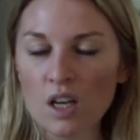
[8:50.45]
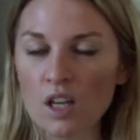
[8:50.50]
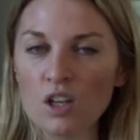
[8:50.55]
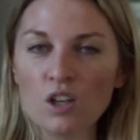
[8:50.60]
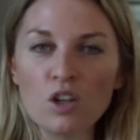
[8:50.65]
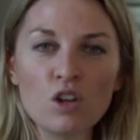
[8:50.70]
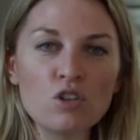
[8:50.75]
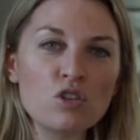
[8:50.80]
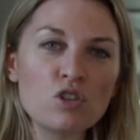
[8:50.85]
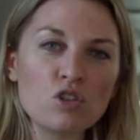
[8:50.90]

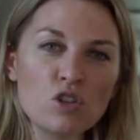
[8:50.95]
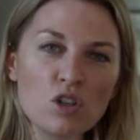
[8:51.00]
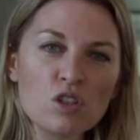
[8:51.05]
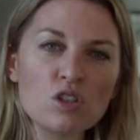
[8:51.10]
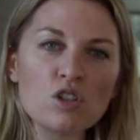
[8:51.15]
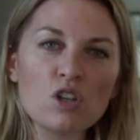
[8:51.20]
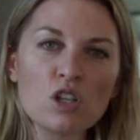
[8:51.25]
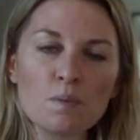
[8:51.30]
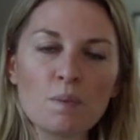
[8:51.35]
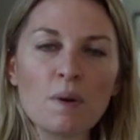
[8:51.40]
You know,
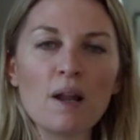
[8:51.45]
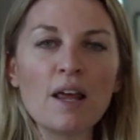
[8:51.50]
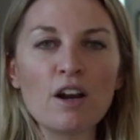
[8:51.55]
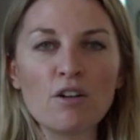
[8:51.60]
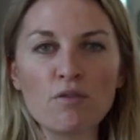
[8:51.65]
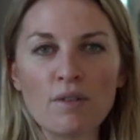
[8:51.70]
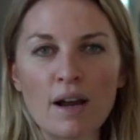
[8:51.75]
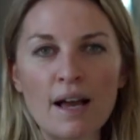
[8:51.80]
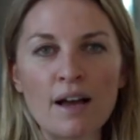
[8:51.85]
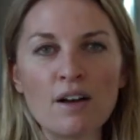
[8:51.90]
just play
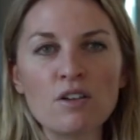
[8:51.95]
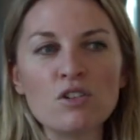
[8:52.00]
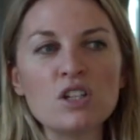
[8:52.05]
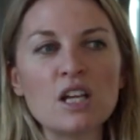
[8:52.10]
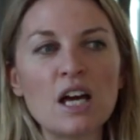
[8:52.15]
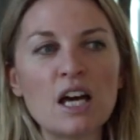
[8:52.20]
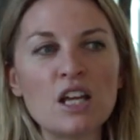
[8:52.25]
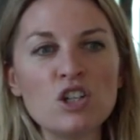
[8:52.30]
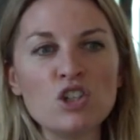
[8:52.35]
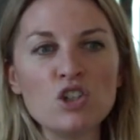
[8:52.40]
around
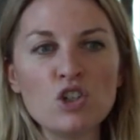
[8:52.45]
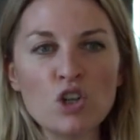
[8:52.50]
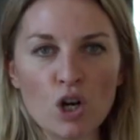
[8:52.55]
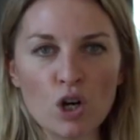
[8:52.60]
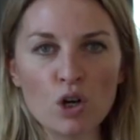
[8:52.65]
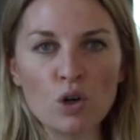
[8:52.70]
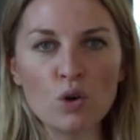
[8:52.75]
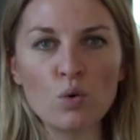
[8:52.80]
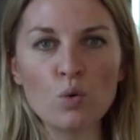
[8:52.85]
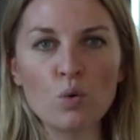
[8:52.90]
and
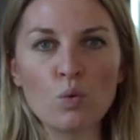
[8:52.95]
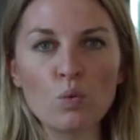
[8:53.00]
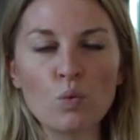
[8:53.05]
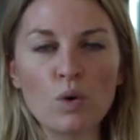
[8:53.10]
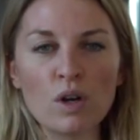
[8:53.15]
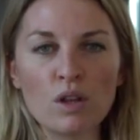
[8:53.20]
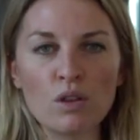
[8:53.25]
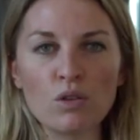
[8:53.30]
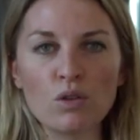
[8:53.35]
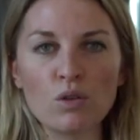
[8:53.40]
know
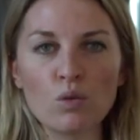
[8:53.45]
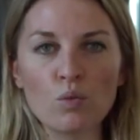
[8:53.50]
with